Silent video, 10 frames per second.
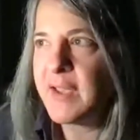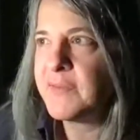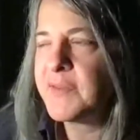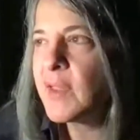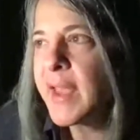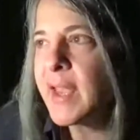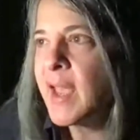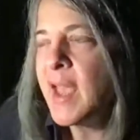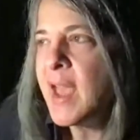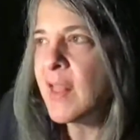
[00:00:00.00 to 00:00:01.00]
I feel like
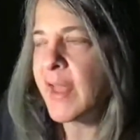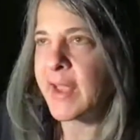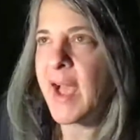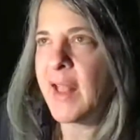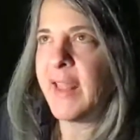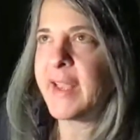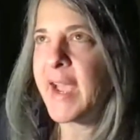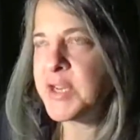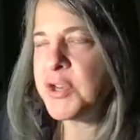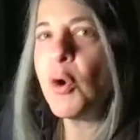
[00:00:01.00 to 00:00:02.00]
like like
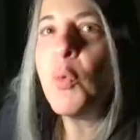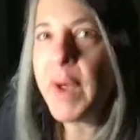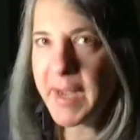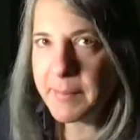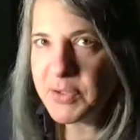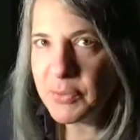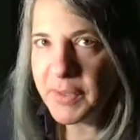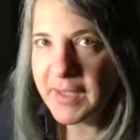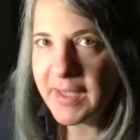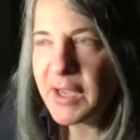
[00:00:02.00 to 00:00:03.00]
I know what I'm
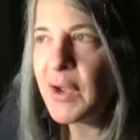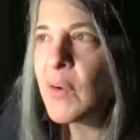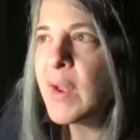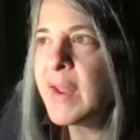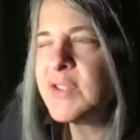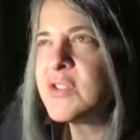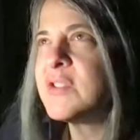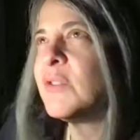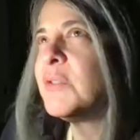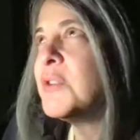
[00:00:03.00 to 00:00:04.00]
doing, you know, and I just
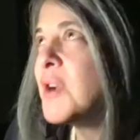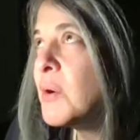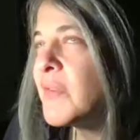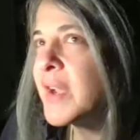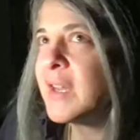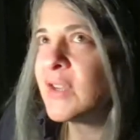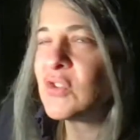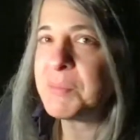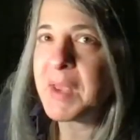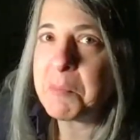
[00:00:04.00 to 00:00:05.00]
don't know if I could
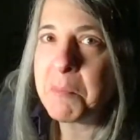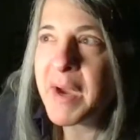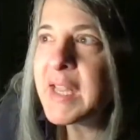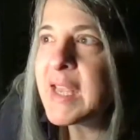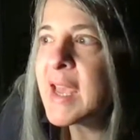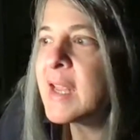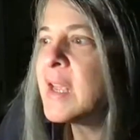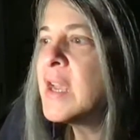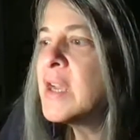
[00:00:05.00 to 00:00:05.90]
actually make money at it.